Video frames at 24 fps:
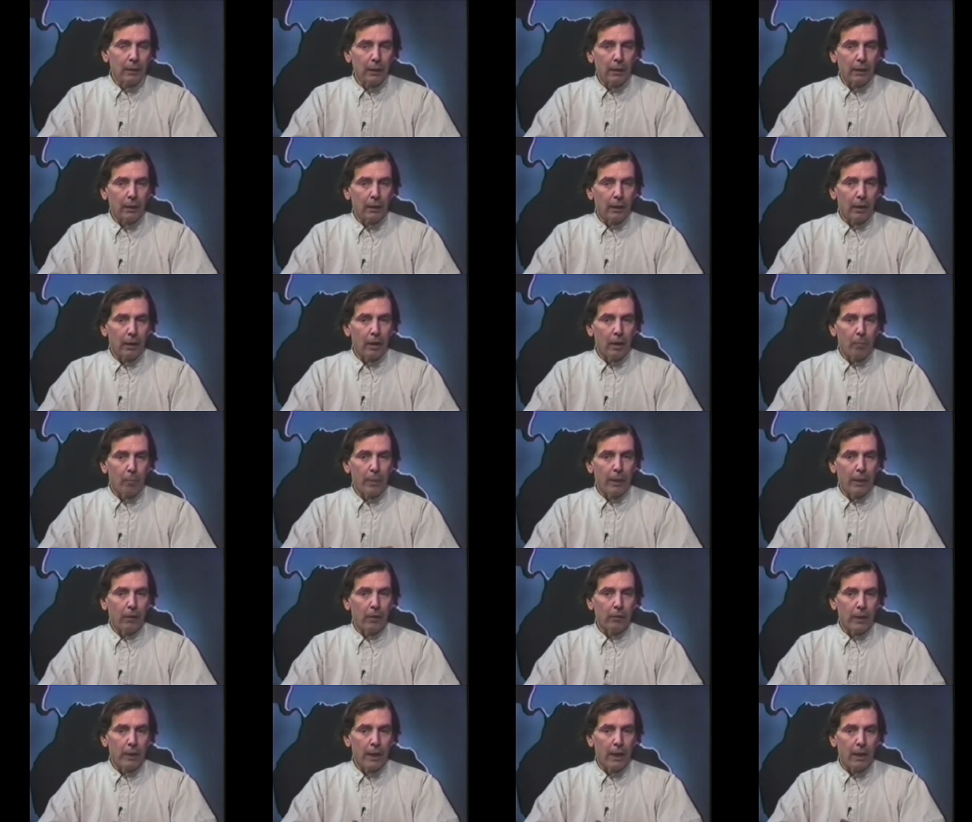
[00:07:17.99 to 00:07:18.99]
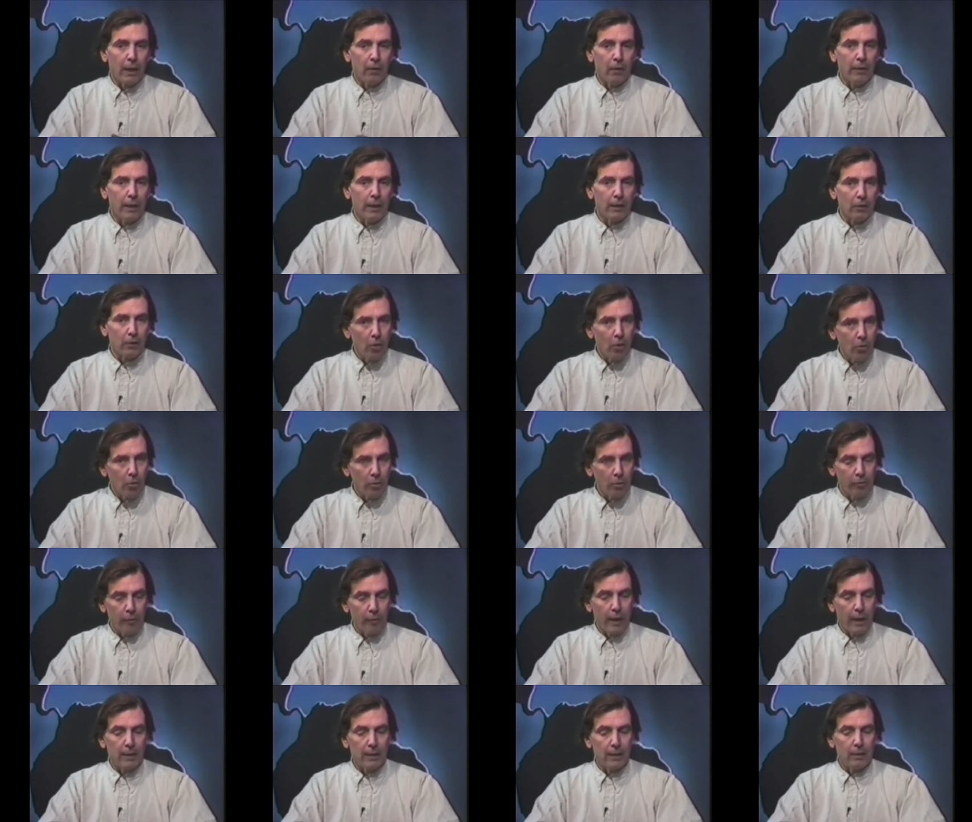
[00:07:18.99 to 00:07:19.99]
about how they
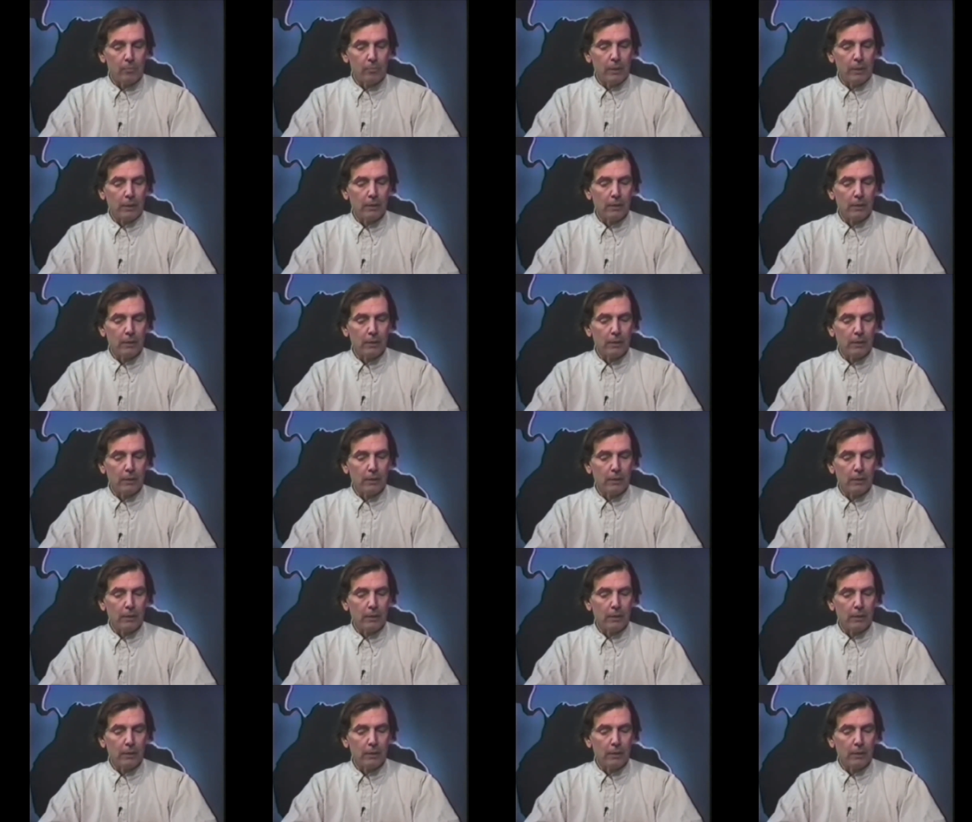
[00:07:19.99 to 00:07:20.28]
codified it,